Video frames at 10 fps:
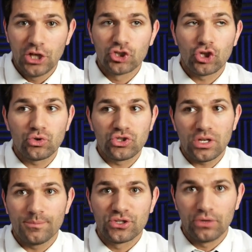so
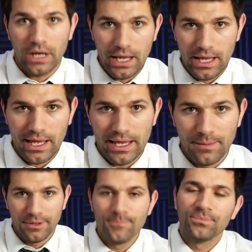subscribe.